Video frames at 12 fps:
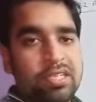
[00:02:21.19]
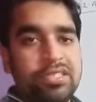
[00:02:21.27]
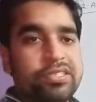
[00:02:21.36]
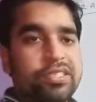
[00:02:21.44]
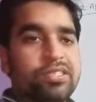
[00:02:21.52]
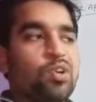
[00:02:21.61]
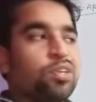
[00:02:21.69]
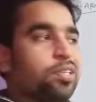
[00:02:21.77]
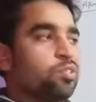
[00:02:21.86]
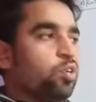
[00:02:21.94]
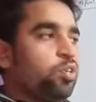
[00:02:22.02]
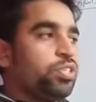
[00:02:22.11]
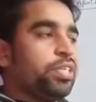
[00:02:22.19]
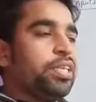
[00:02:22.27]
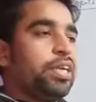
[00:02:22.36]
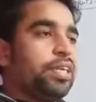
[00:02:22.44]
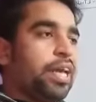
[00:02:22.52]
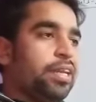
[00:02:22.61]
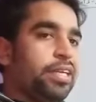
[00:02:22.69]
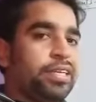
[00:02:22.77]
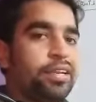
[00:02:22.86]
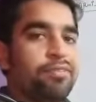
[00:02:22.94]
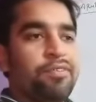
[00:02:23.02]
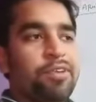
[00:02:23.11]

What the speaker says: This is not the solution that 10 liter we